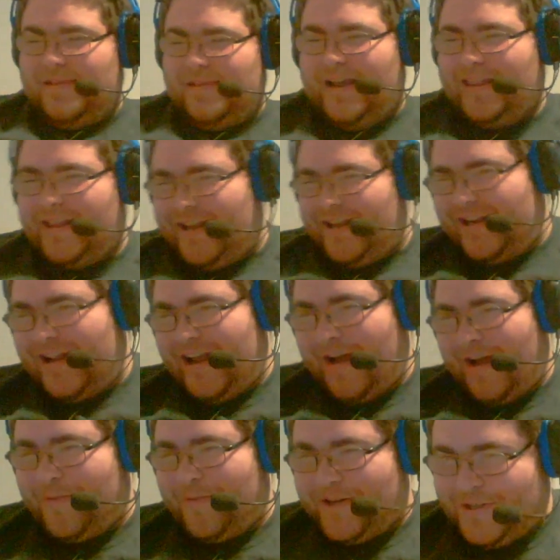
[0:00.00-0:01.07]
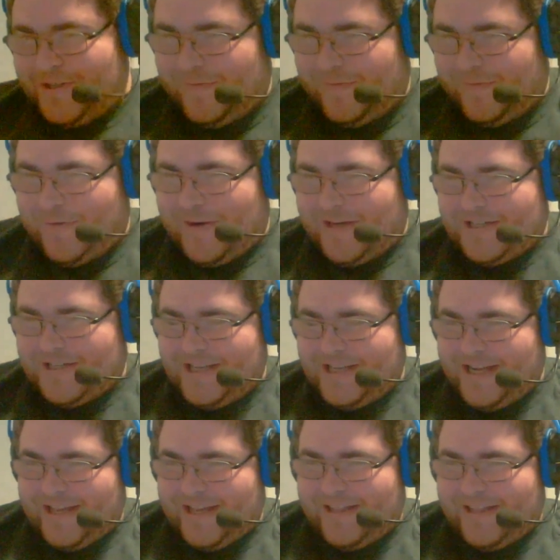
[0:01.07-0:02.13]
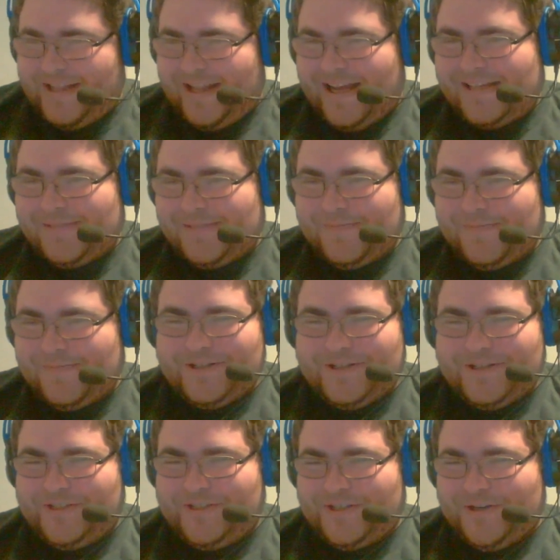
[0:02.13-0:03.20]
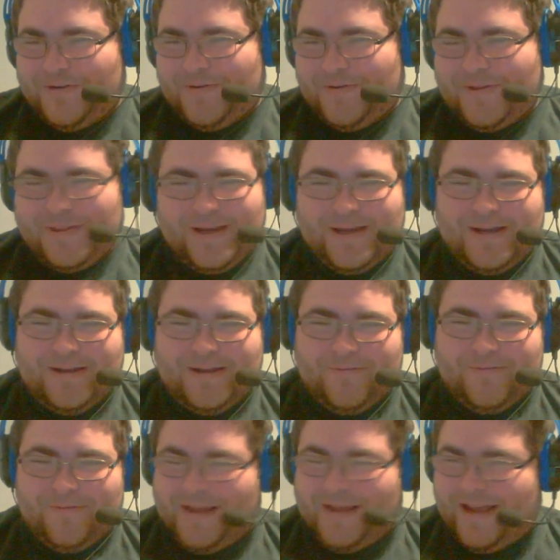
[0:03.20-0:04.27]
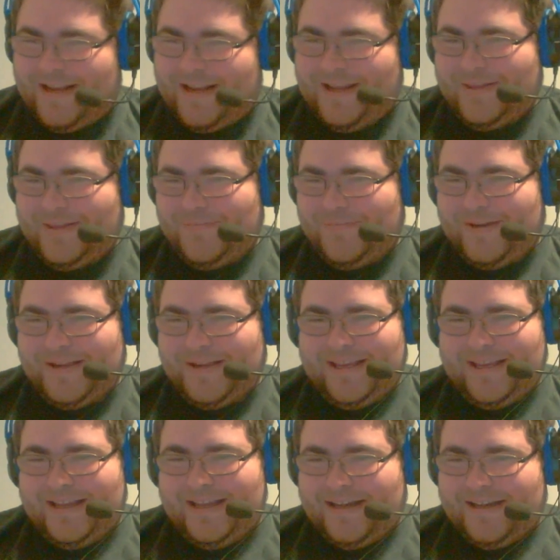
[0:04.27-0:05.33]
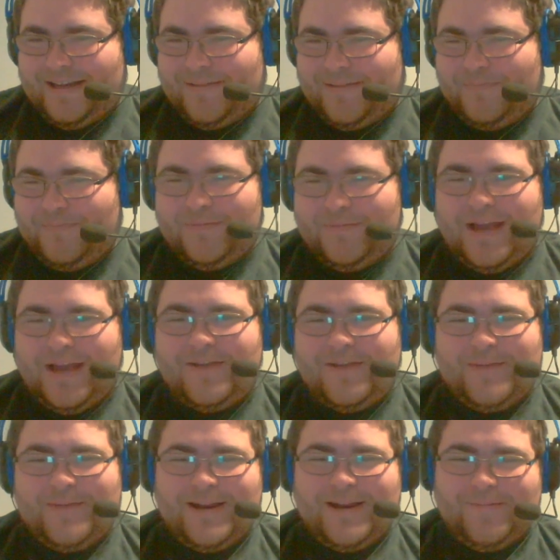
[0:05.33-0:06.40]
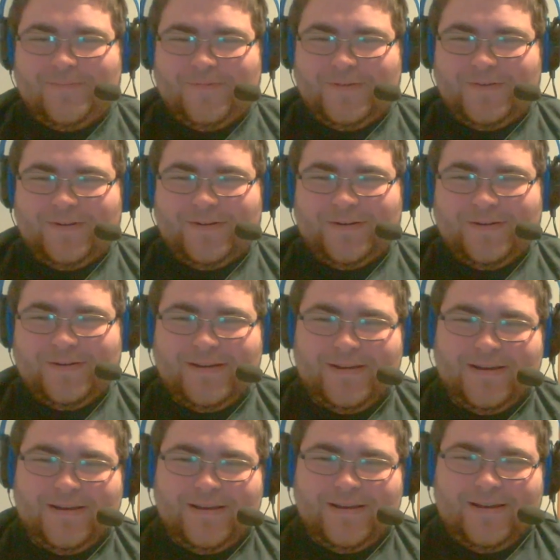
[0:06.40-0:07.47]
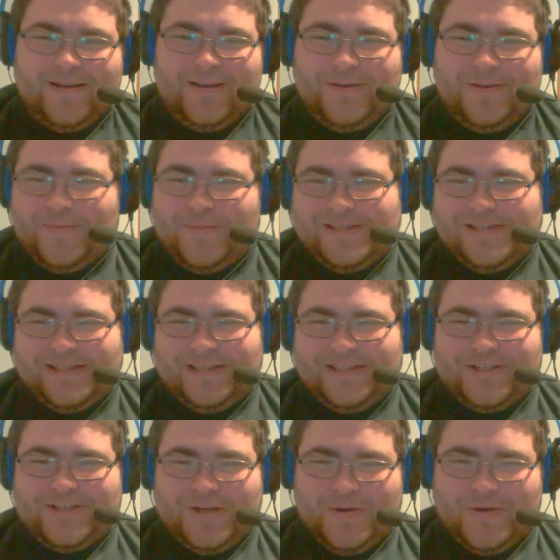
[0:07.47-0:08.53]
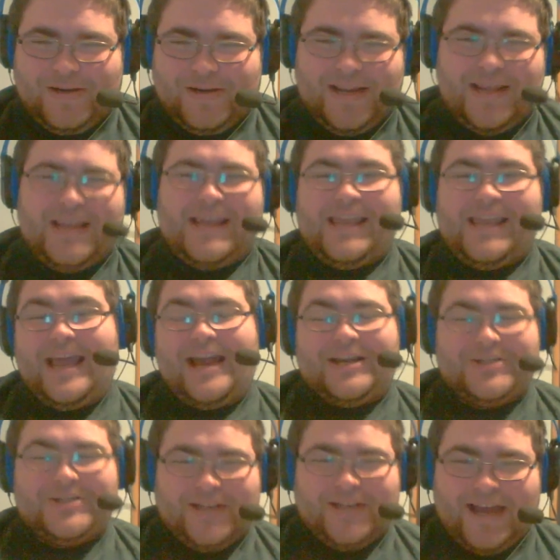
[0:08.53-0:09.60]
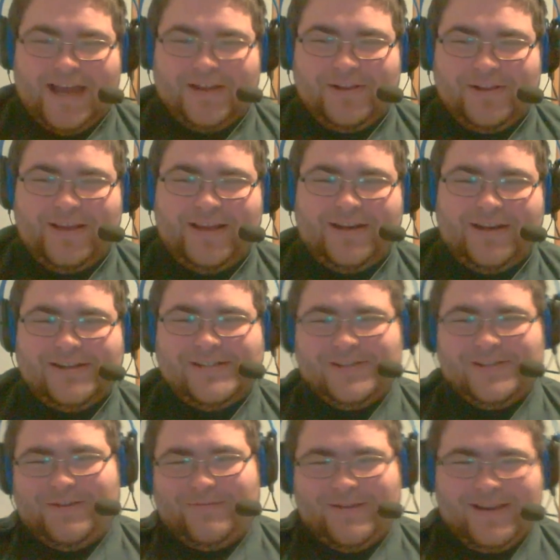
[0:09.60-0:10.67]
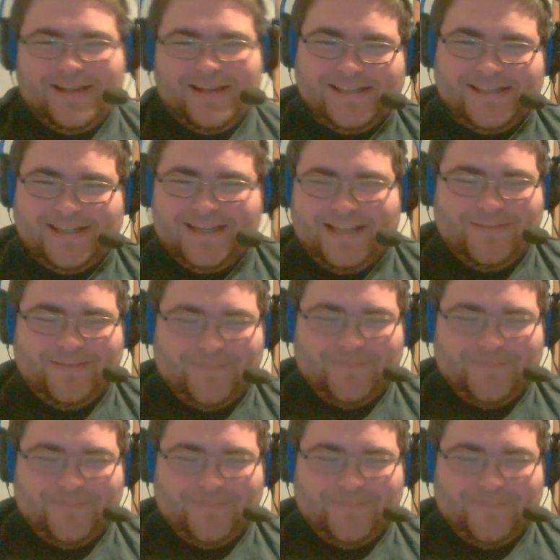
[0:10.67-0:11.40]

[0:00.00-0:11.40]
And then I'm not sure if you watched the last prediction show with where we had Ethan, but he kind of made up for you missing the show, and he actually had a lighter, so he went instant heat.